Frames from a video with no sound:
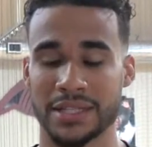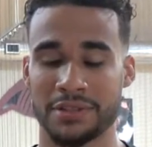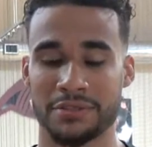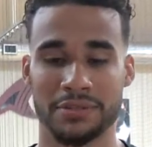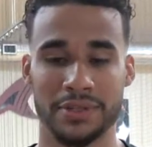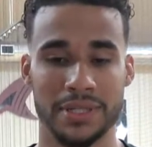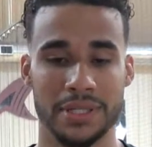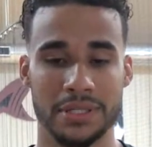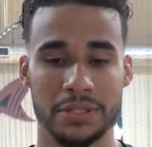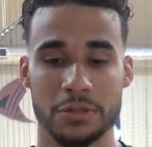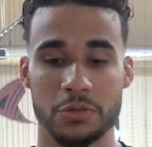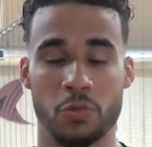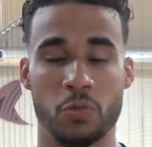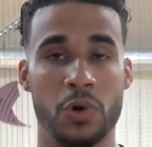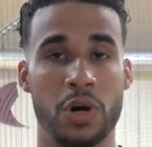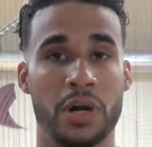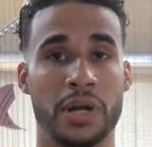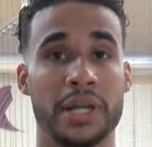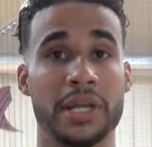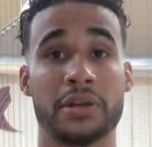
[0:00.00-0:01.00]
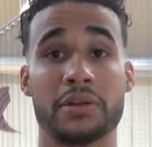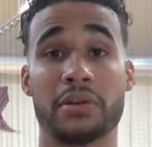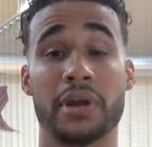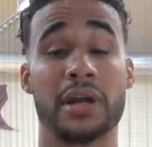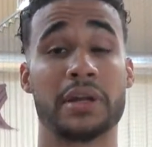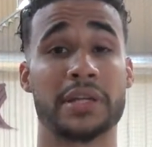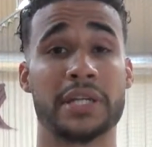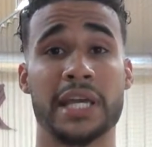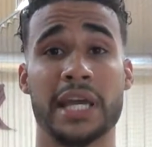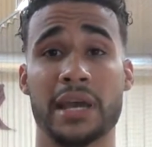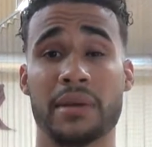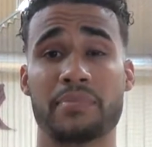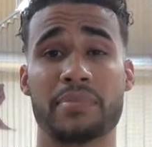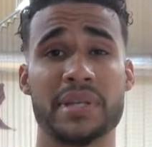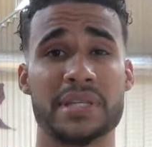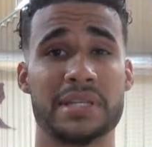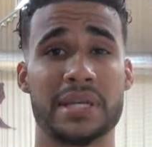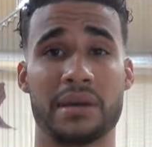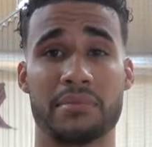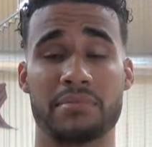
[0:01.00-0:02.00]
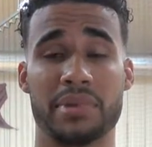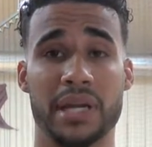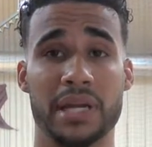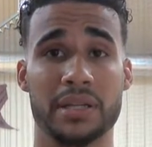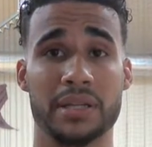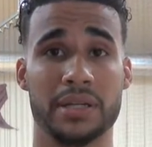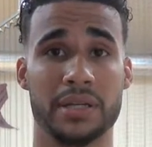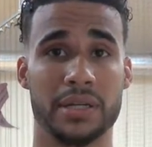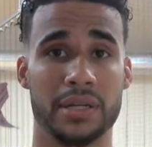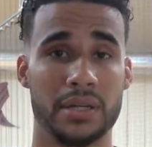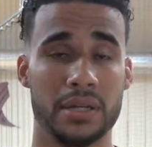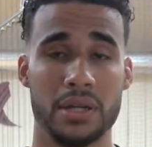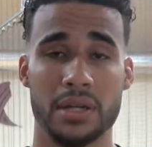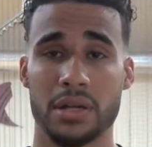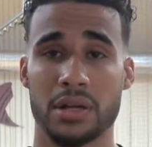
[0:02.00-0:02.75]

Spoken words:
Even walking around campus at Baylor